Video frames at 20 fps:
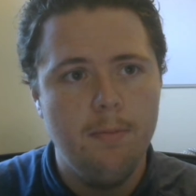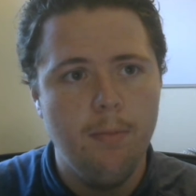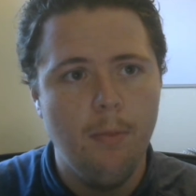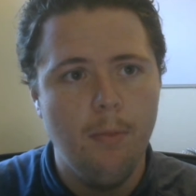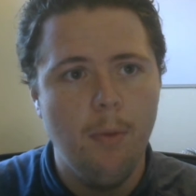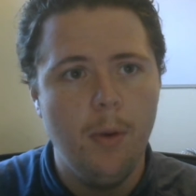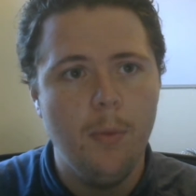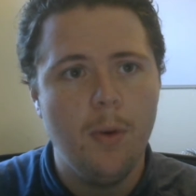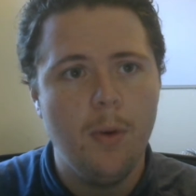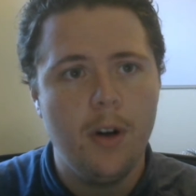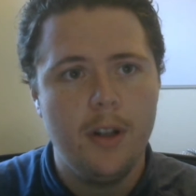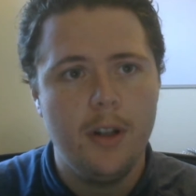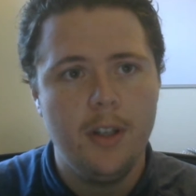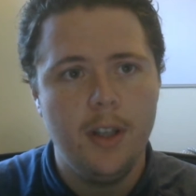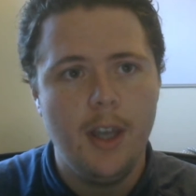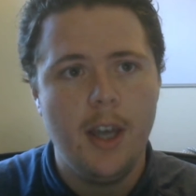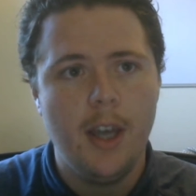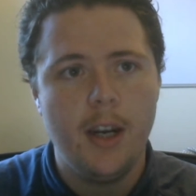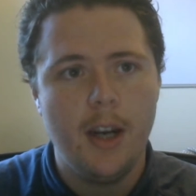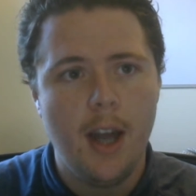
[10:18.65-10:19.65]
we wanted to
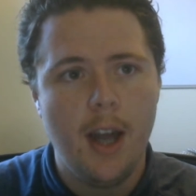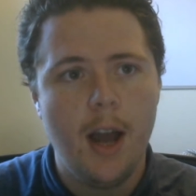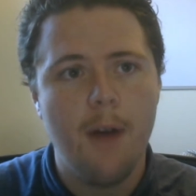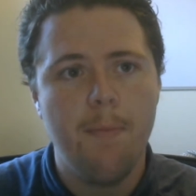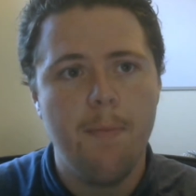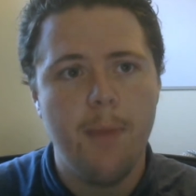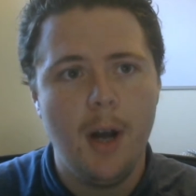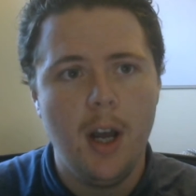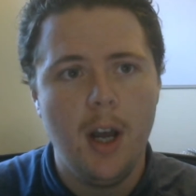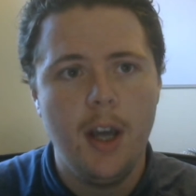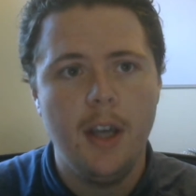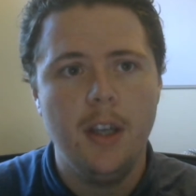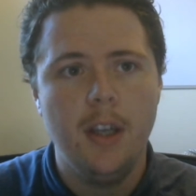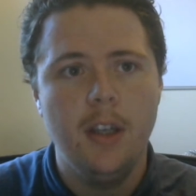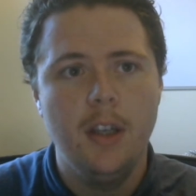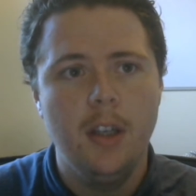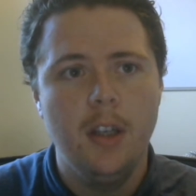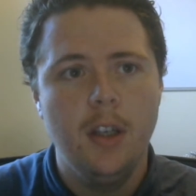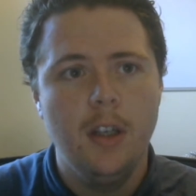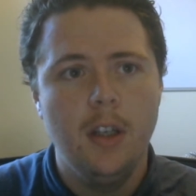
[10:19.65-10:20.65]
get it out by
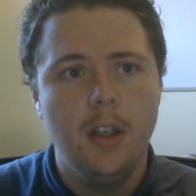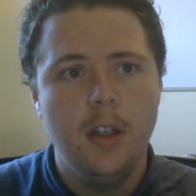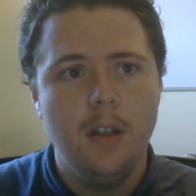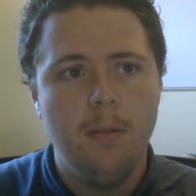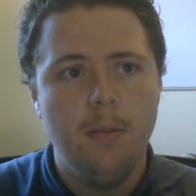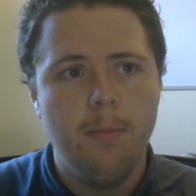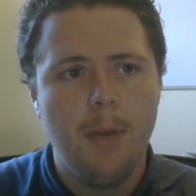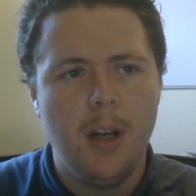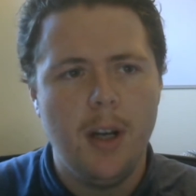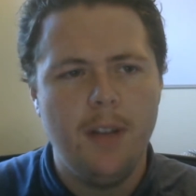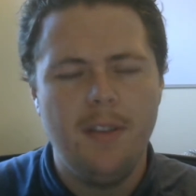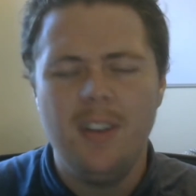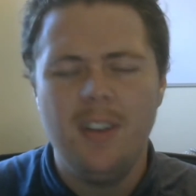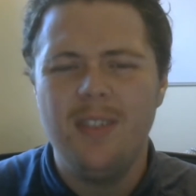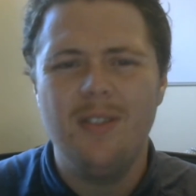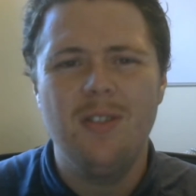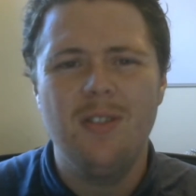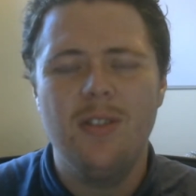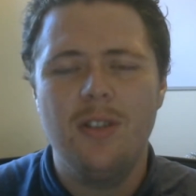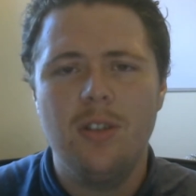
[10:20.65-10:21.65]
I
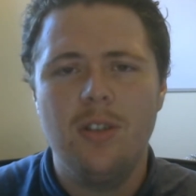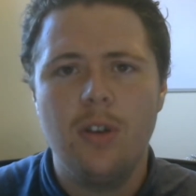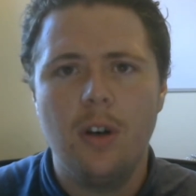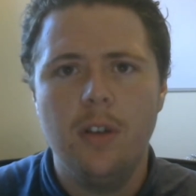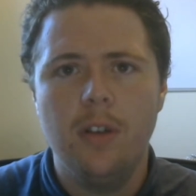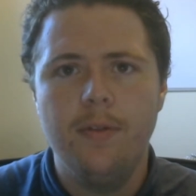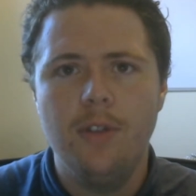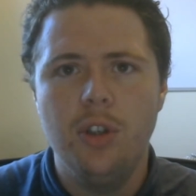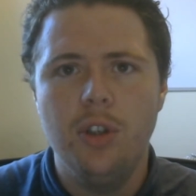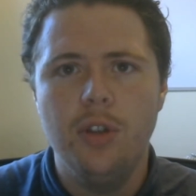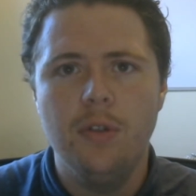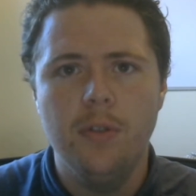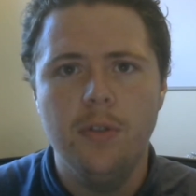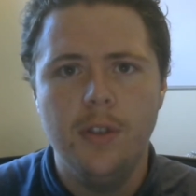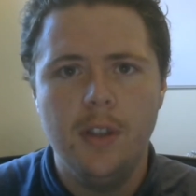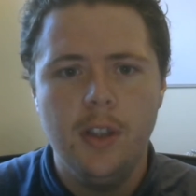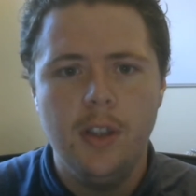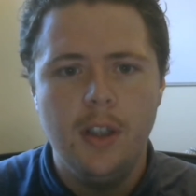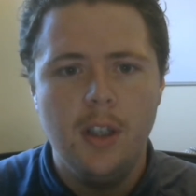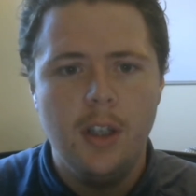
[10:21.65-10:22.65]
think the start of
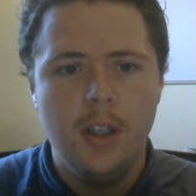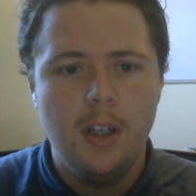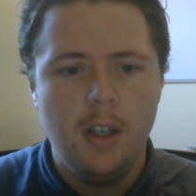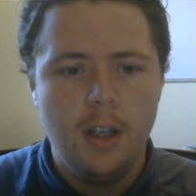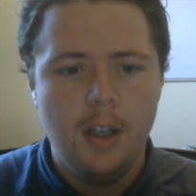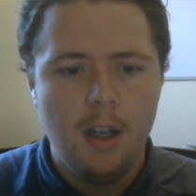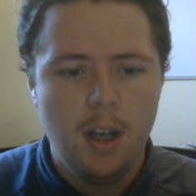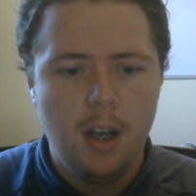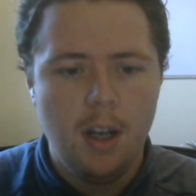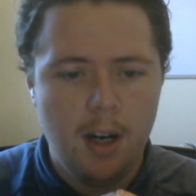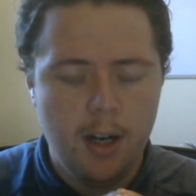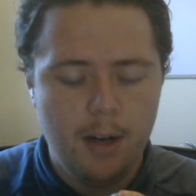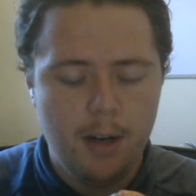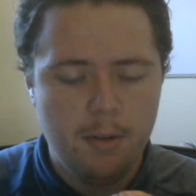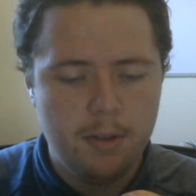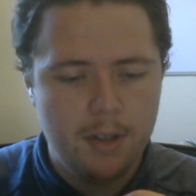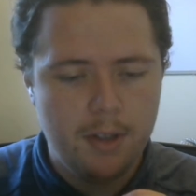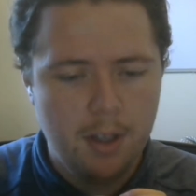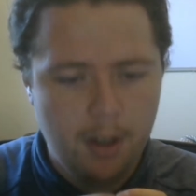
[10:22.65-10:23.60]
June. And I was like,